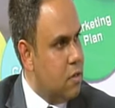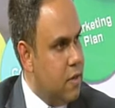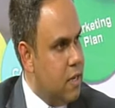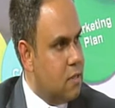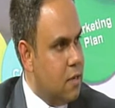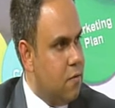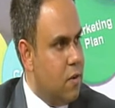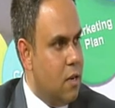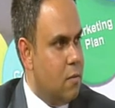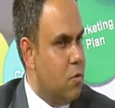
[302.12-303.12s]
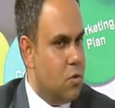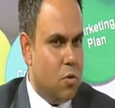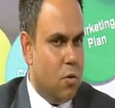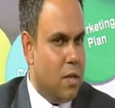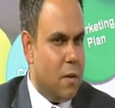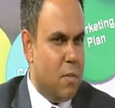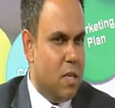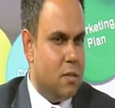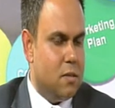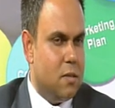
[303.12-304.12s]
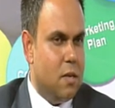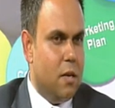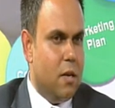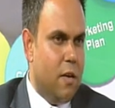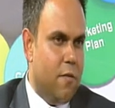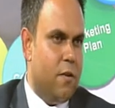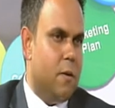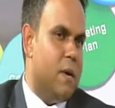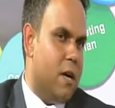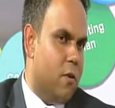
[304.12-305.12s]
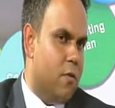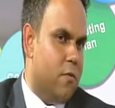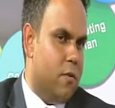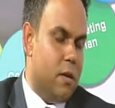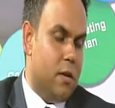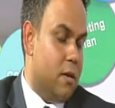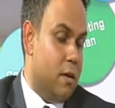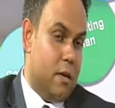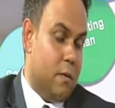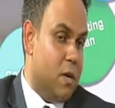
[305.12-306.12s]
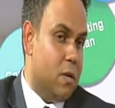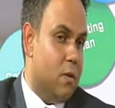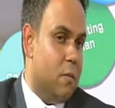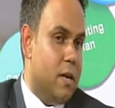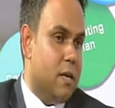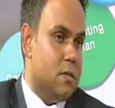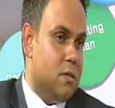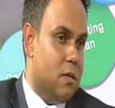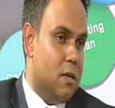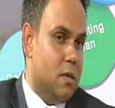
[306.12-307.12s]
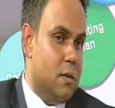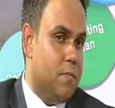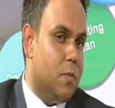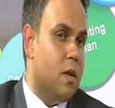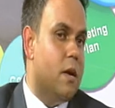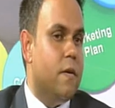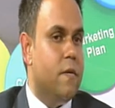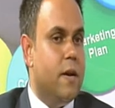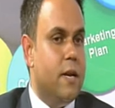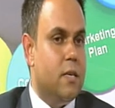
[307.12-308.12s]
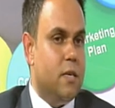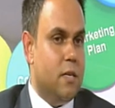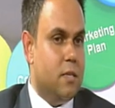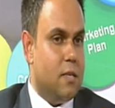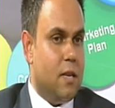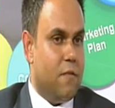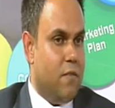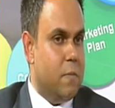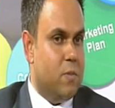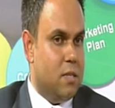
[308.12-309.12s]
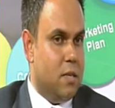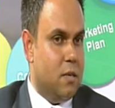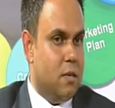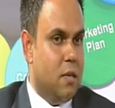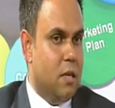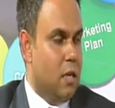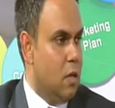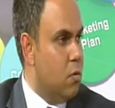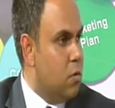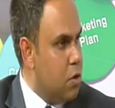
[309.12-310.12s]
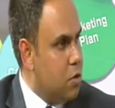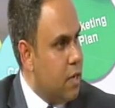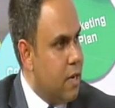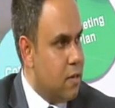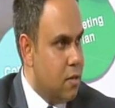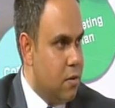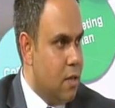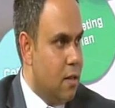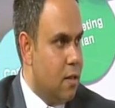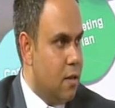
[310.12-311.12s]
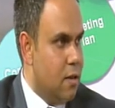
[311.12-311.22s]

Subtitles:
rates are available. So that means if a bank of a particular bank's rate is like 5%, you're going to get the deal